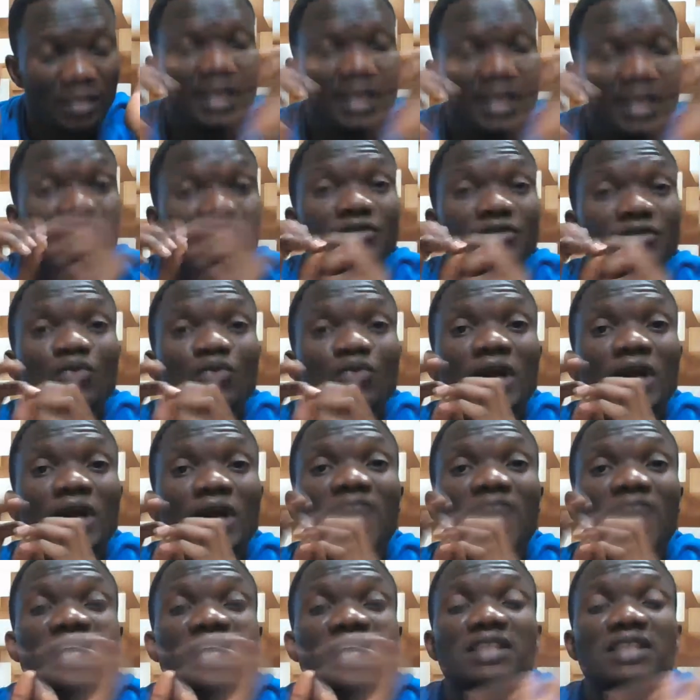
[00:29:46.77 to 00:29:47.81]
Everyone
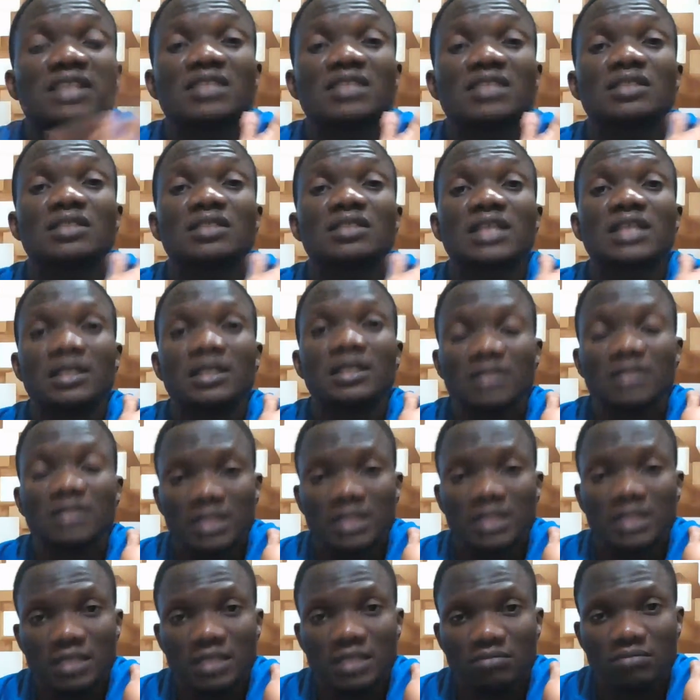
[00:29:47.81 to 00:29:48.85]
have cancerous cells in there.